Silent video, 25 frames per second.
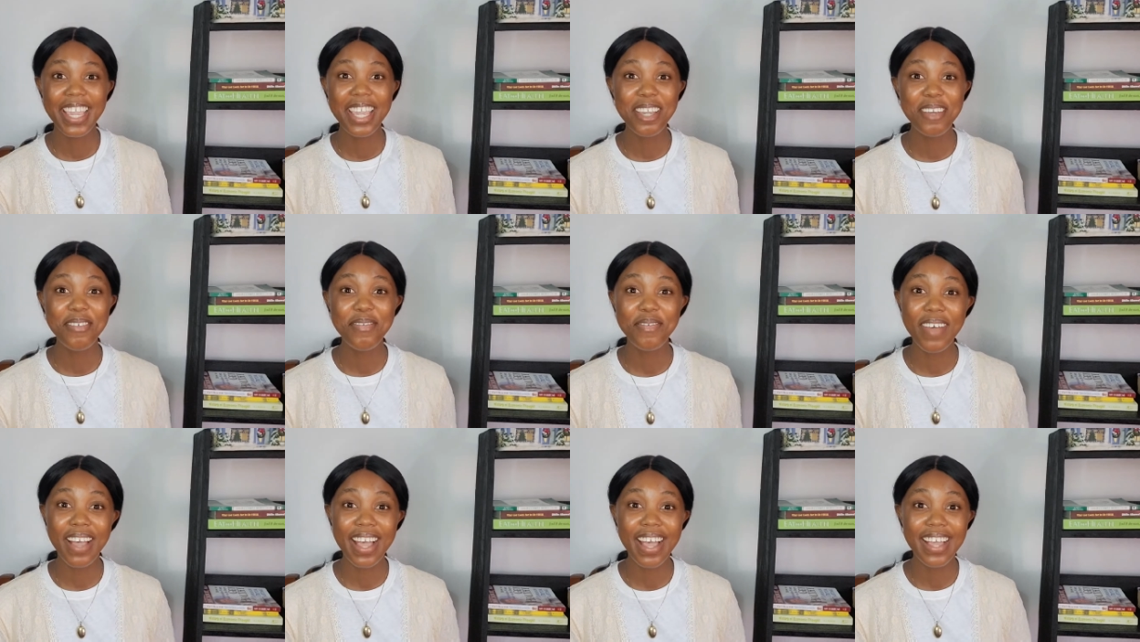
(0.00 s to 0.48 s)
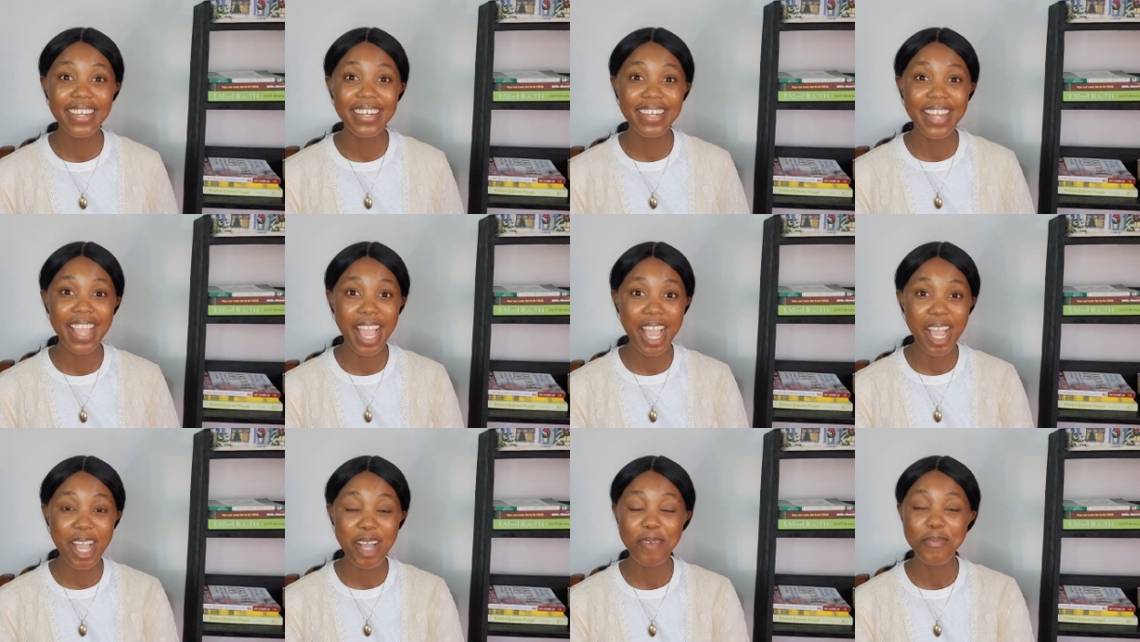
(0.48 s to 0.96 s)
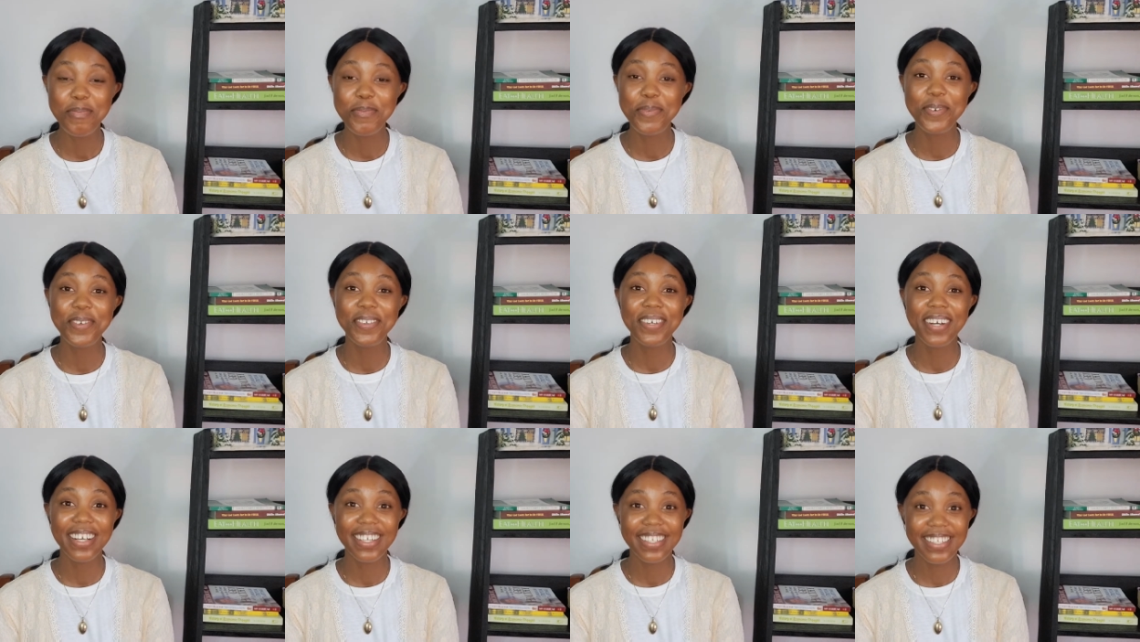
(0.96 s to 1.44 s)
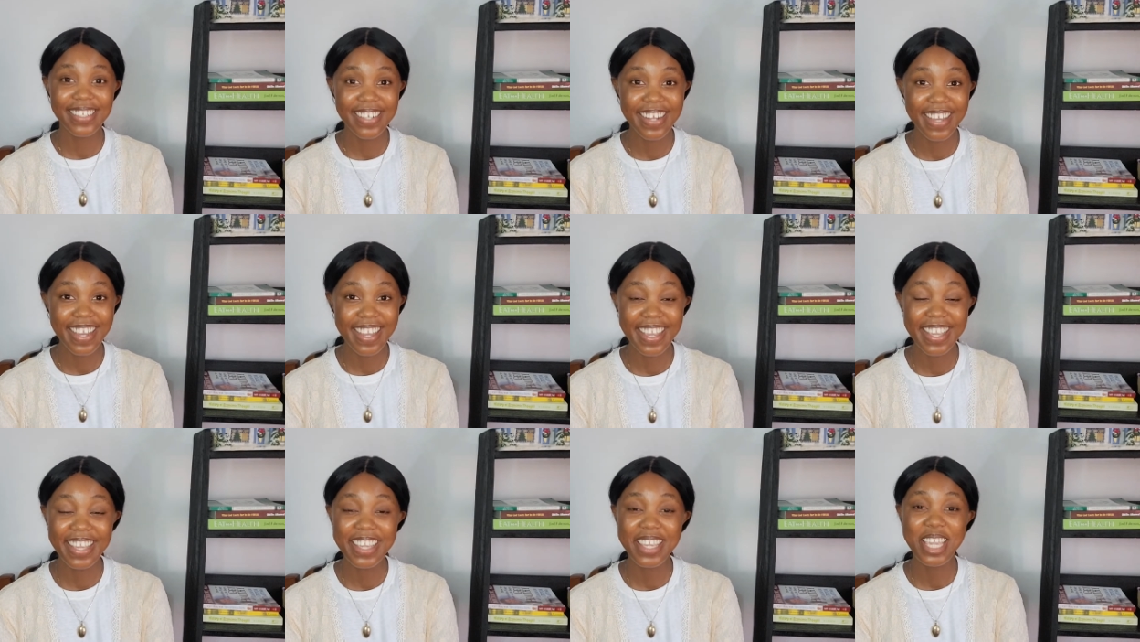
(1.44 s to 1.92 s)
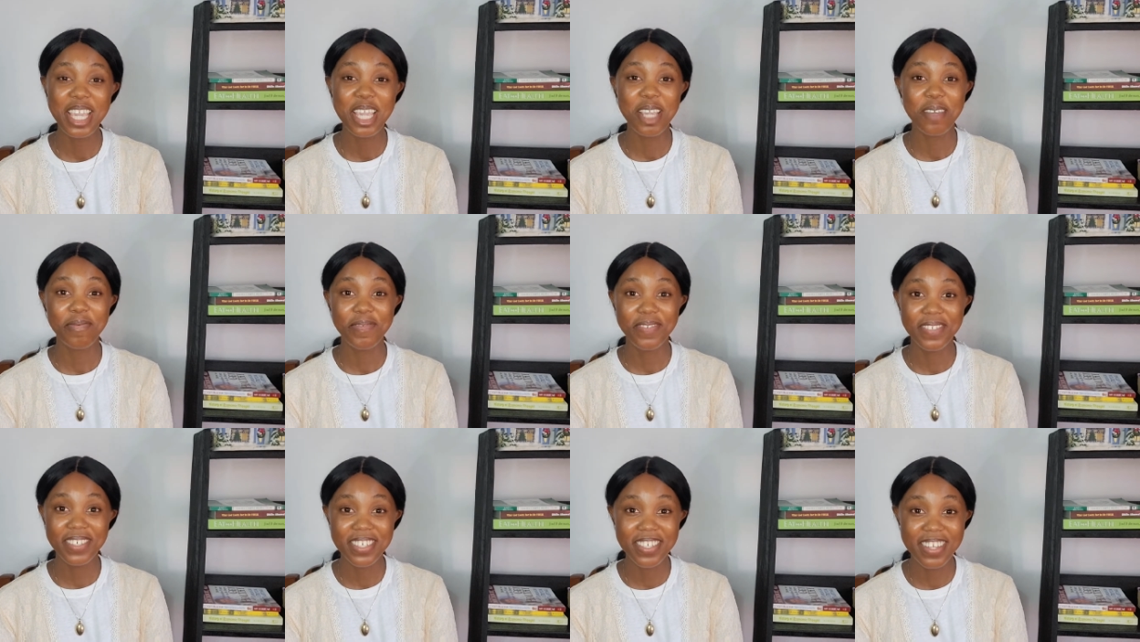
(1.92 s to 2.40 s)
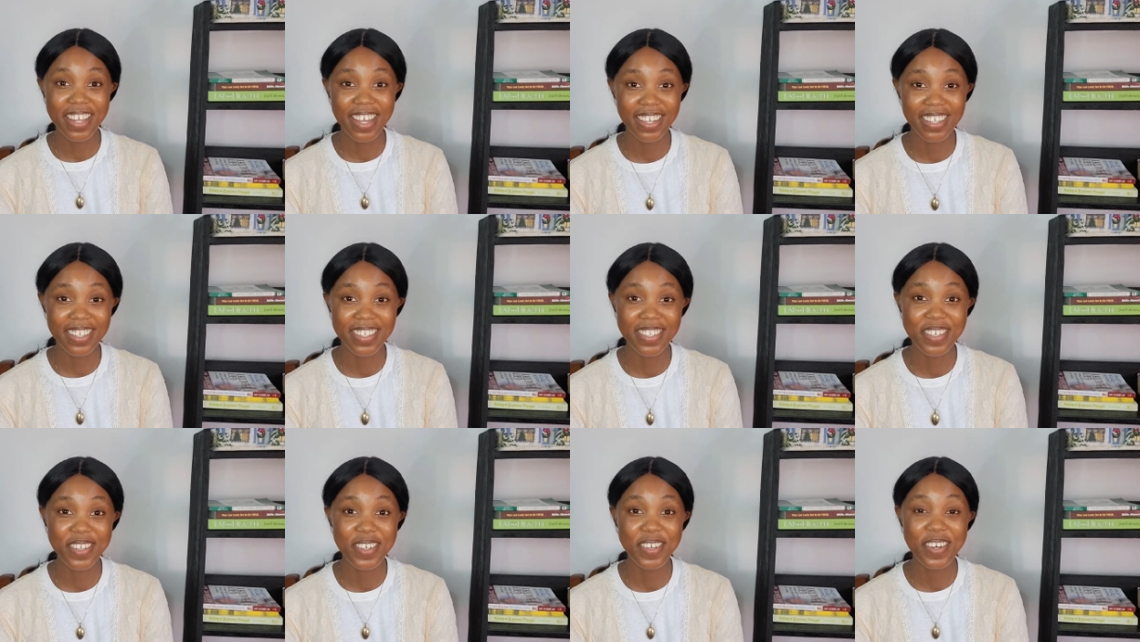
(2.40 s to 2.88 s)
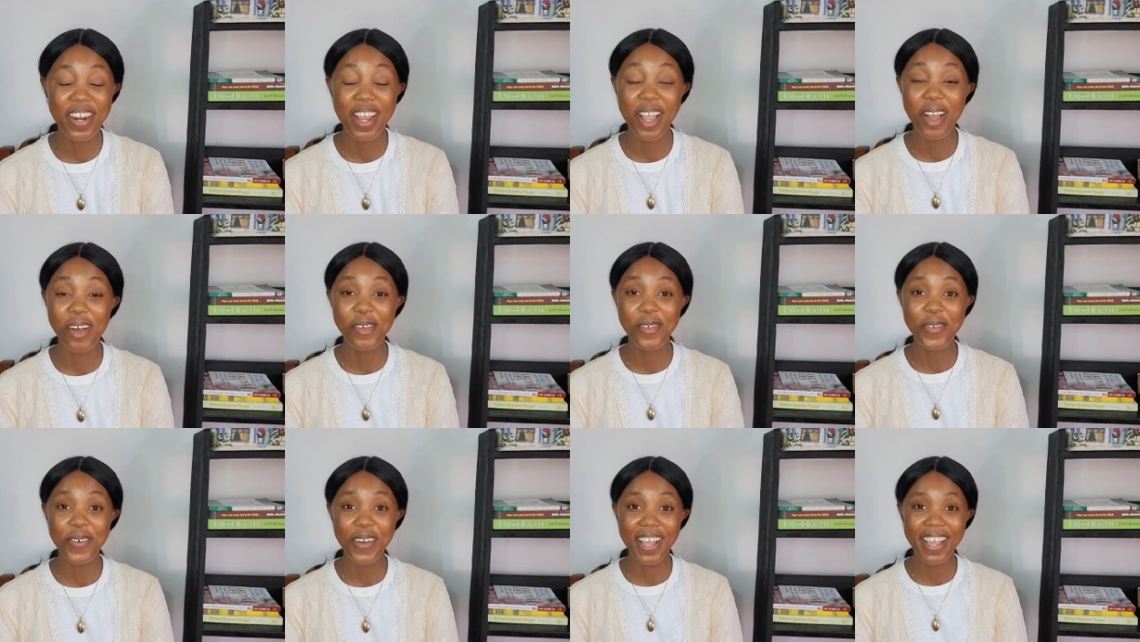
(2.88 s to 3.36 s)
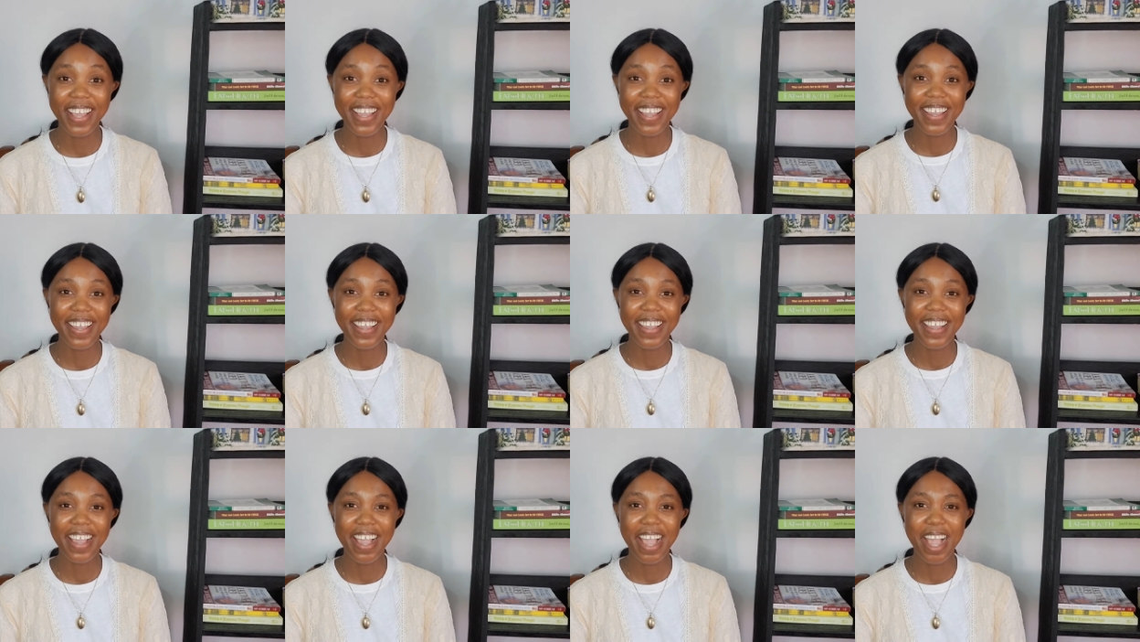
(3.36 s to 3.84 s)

If an apple a day keeps the doctor away,